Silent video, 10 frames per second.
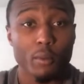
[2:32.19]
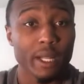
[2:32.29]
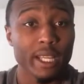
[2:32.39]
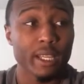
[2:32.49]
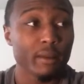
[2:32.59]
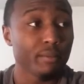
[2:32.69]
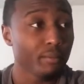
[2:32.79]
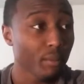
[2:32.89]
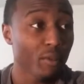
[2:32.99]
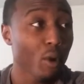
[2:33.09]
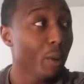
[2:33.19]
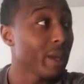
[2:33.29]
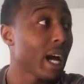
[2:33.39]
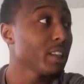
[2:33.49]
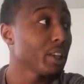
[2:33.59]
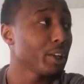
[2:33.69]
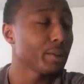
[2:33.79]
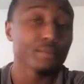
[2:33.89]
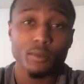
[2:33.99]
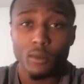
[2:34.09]
But then before we got
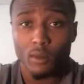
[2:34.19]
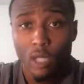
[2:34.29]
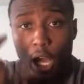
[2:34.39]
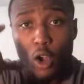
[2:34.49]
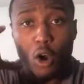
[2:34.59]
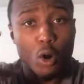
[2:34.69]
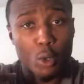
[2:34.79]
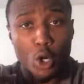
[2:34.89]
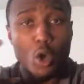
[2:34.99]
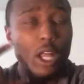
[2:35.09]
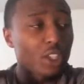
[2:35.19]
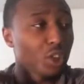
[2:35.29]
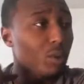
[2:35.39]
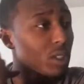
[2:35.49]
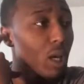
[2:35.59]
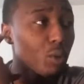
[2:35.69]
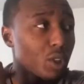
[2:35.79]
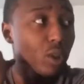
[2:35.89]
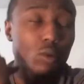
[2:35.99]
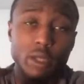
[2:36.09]
there, I call old girl, like, shit, what's up?
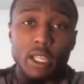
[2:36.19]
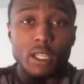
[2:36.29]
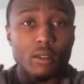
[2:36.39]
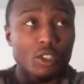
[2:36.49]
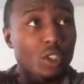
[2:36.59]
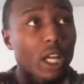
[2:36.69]
We still gonna kick it?